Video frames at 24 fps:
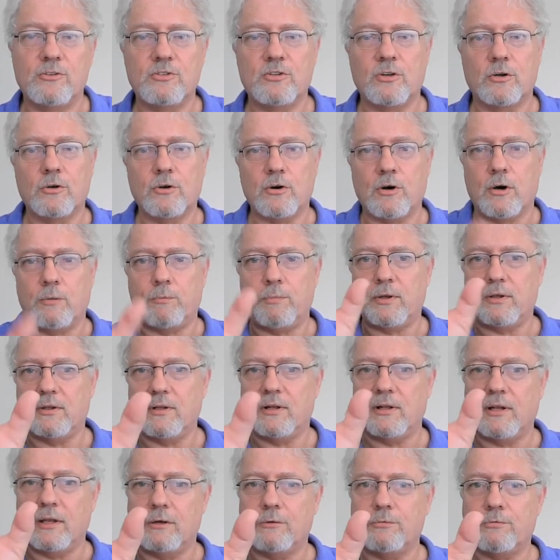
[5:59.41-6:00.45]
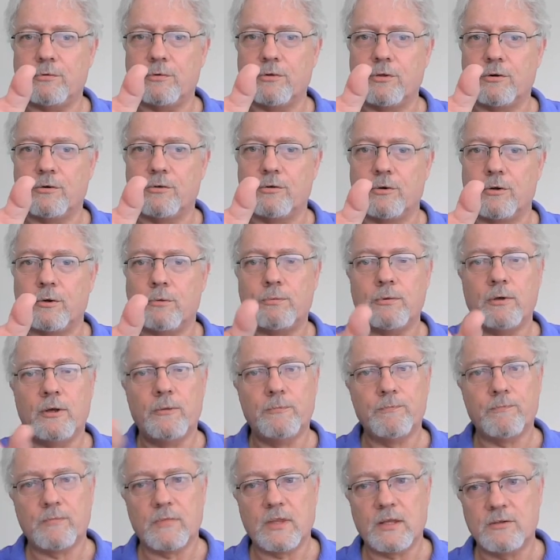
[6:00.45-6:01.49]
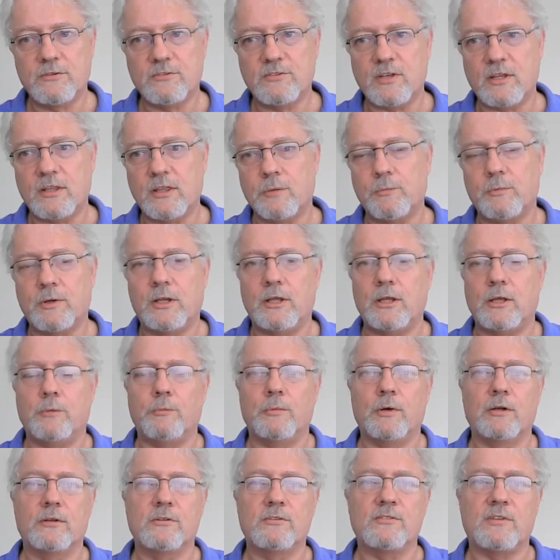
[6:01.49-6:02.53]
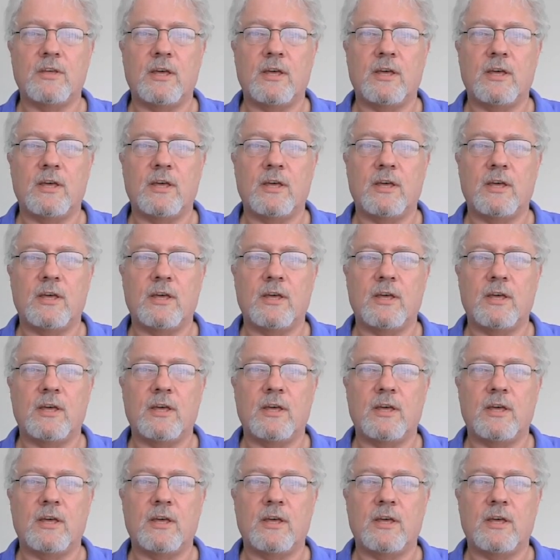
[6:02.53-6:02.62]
So copy the link for the group, send them an email and say,